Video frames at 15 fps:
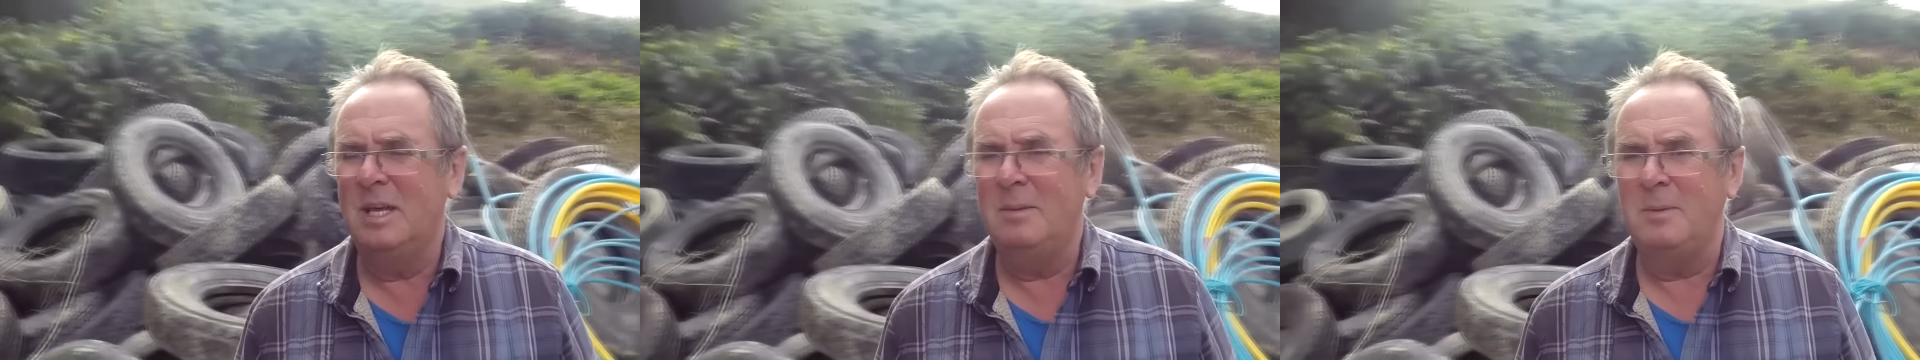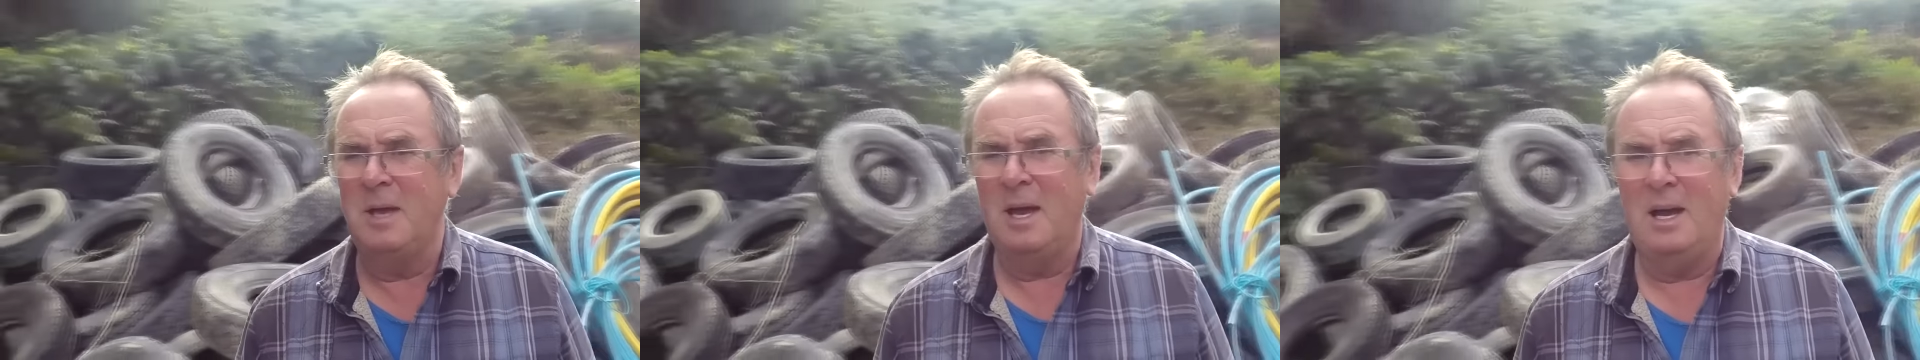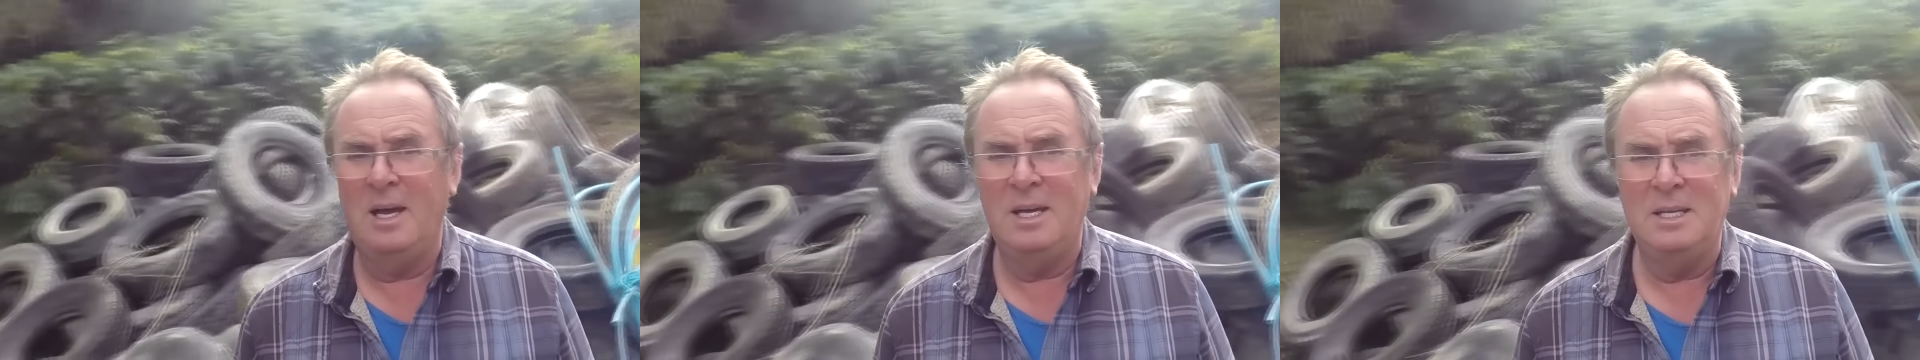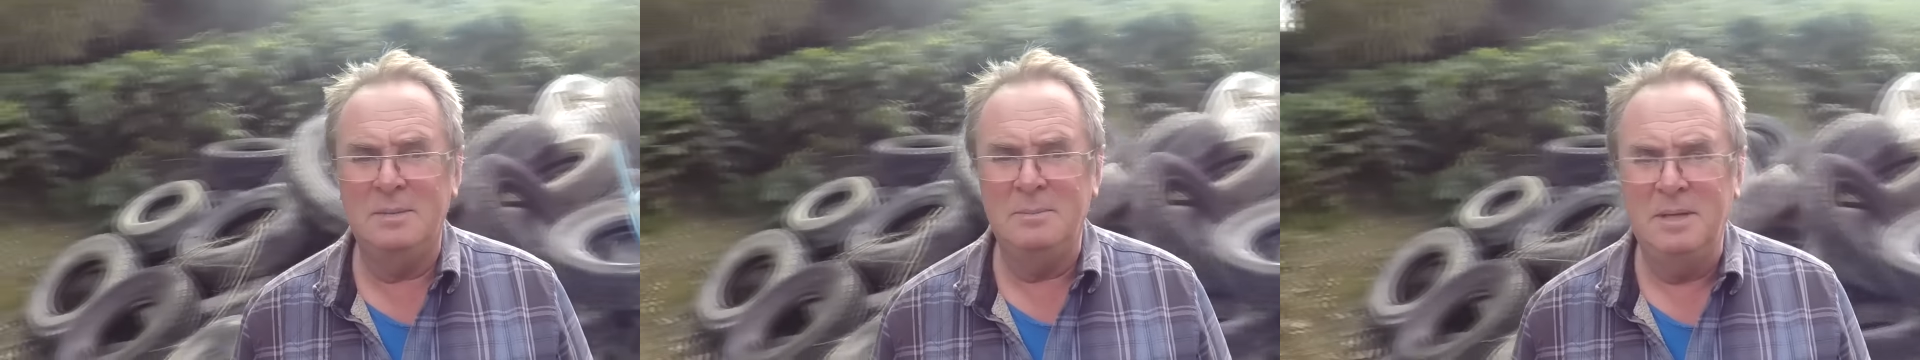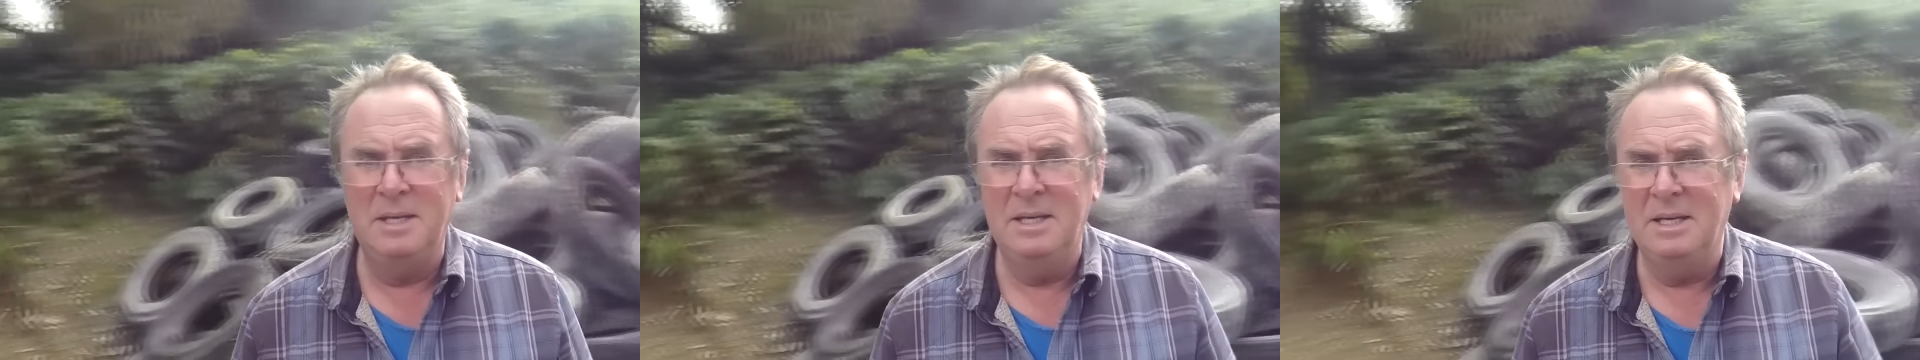there
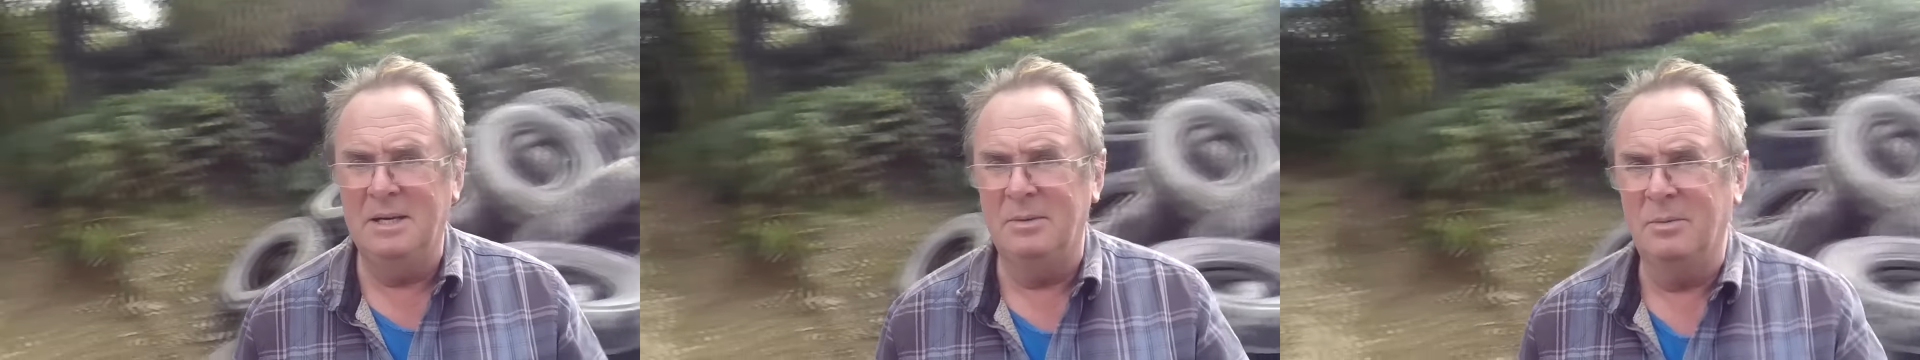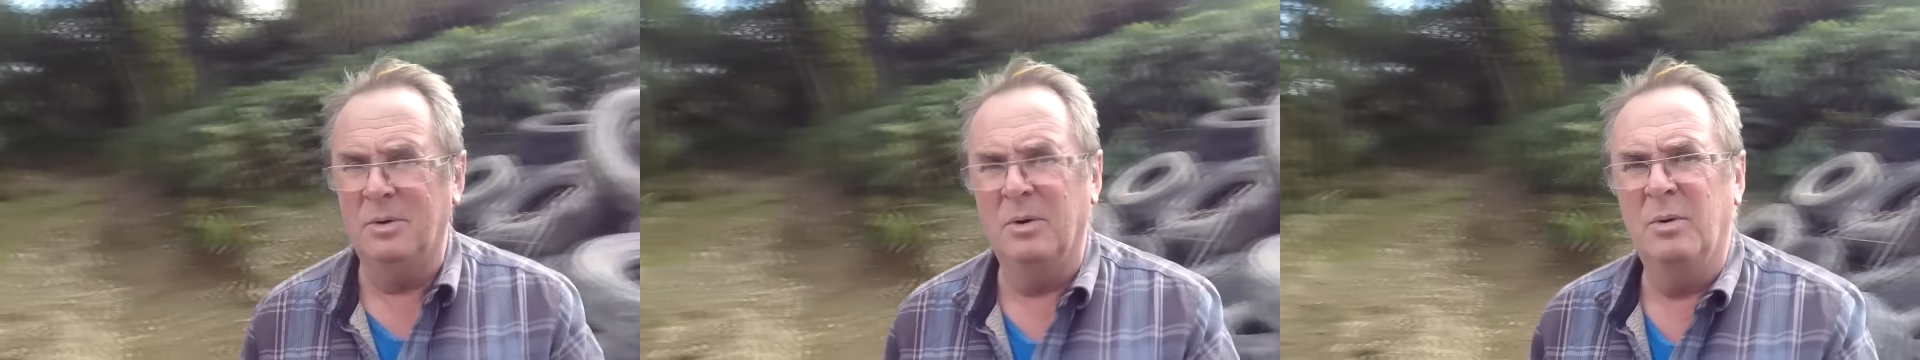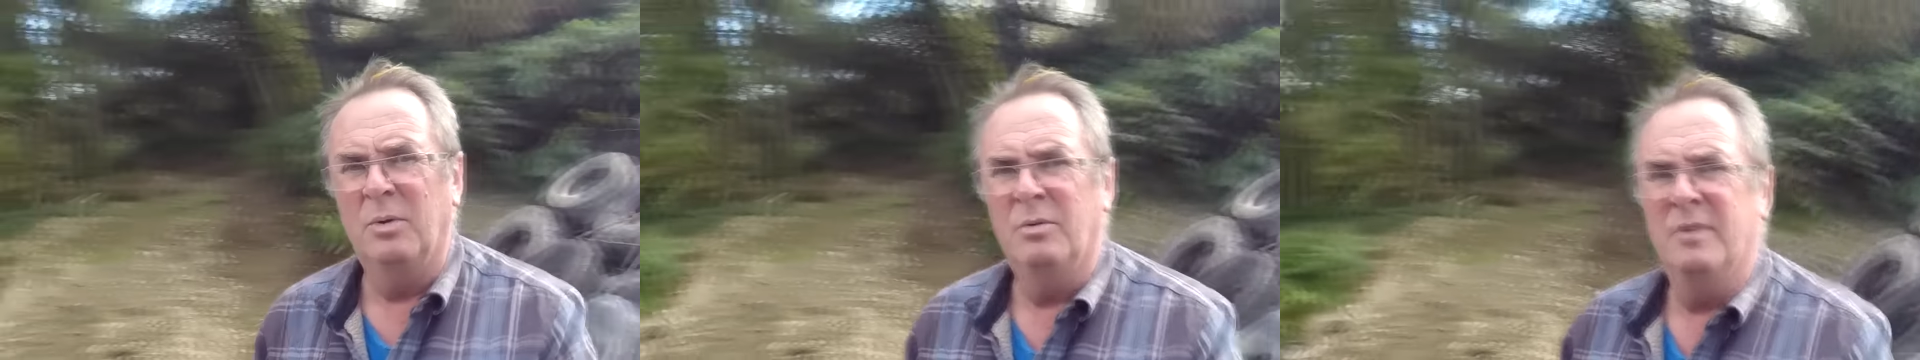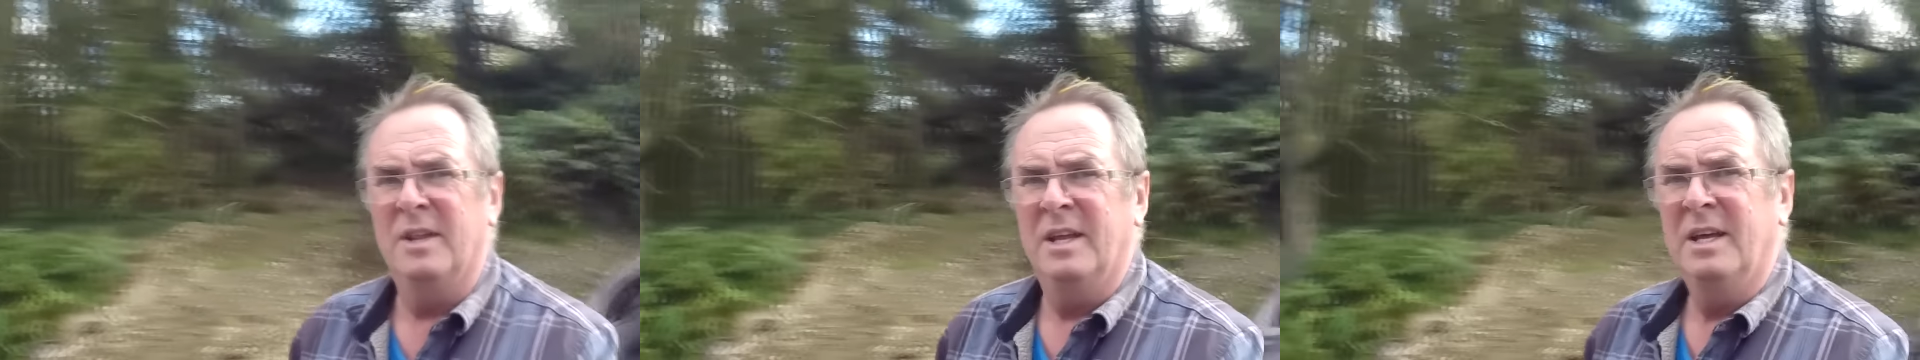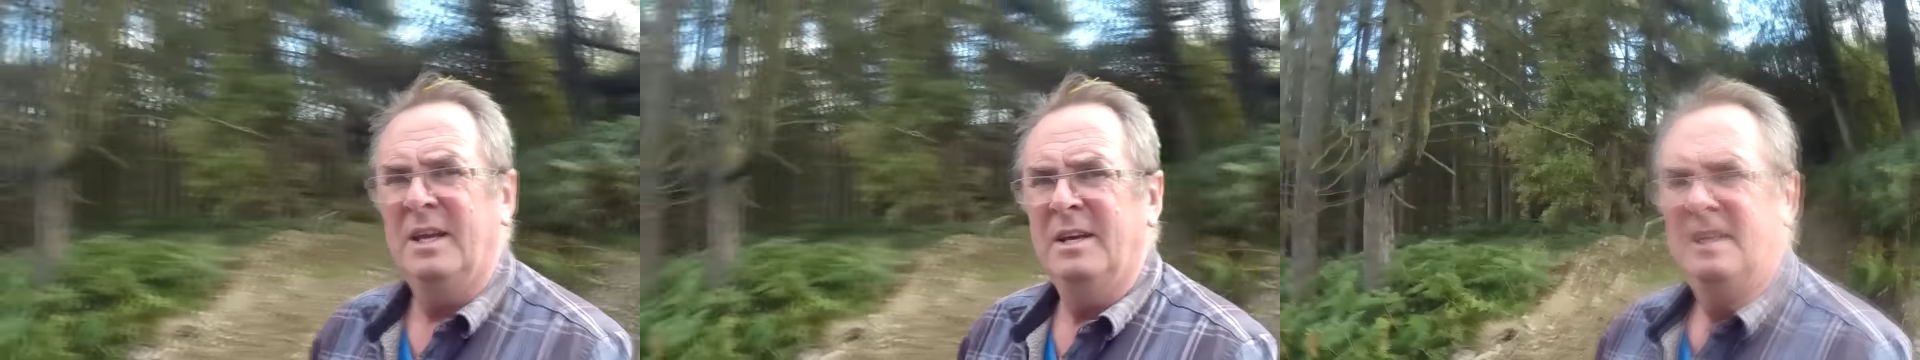behind me. I'll go
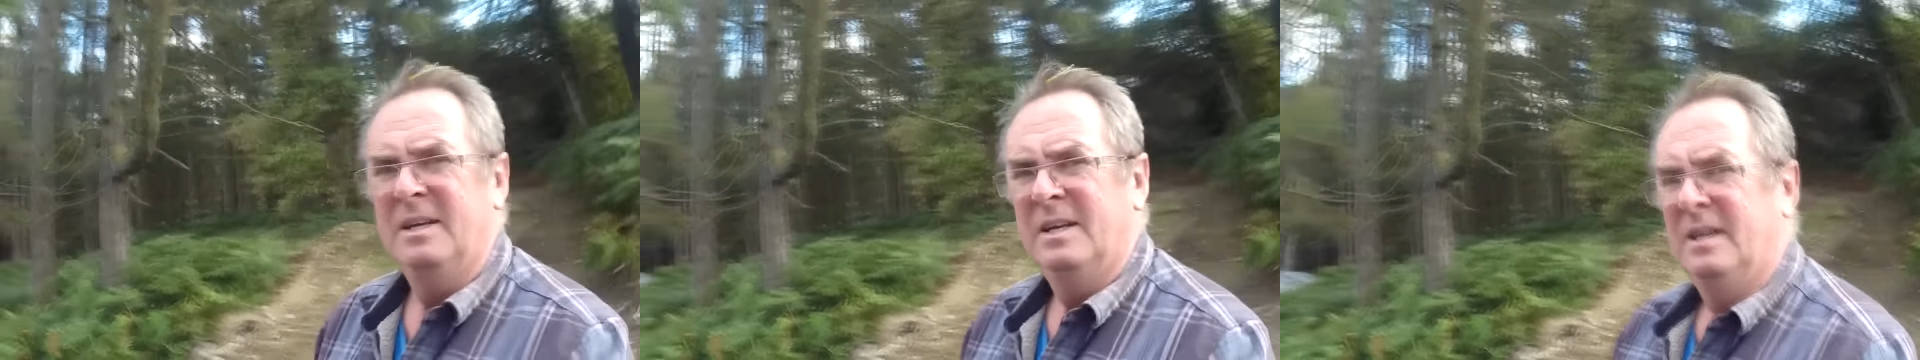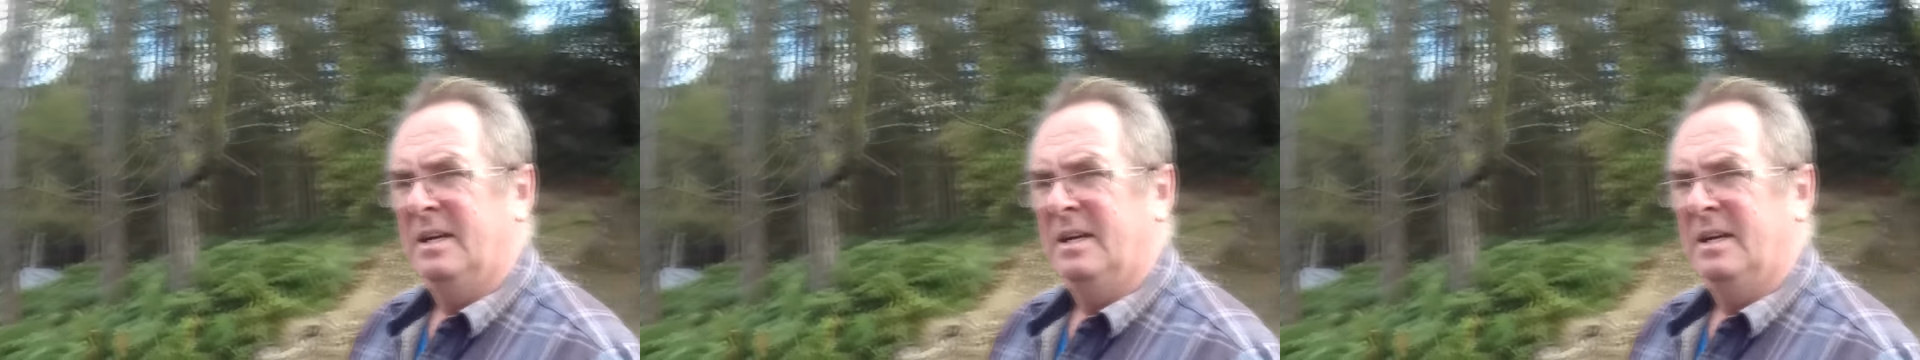over there.